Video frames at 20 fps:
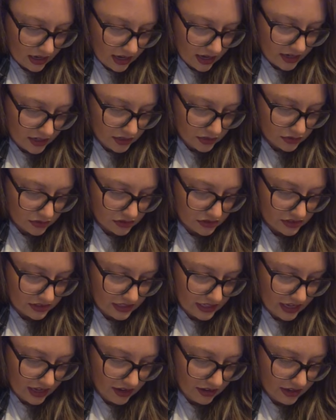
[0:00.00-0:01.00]
and you'll
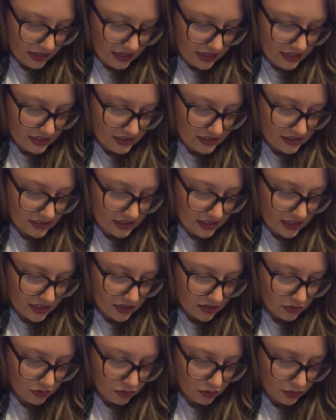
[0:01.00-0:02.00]
see how easy
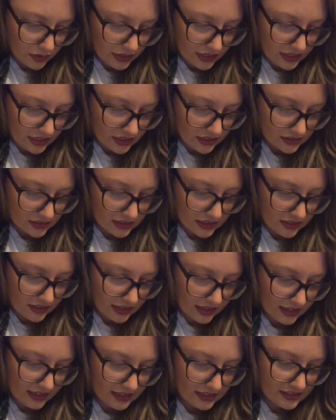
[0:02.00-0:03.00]
it weeds. And
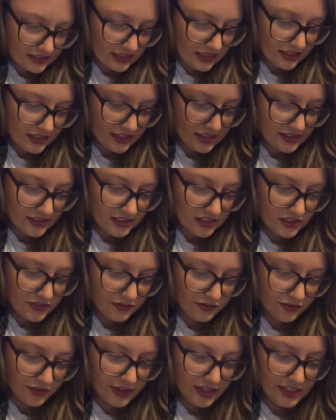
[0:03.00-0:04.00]
like I said, this is
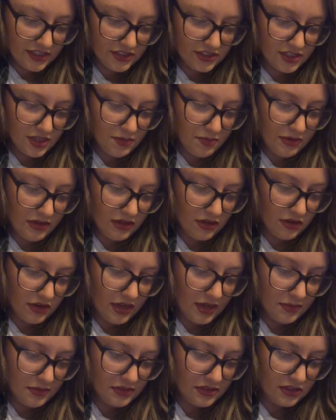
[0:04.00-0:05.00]
free shipping on
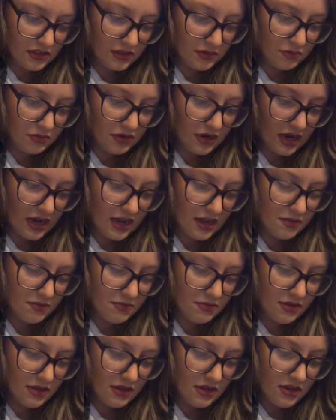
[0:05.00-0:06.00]
Amazon
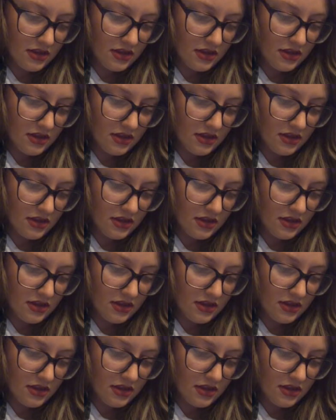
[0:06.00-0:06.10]
Prime.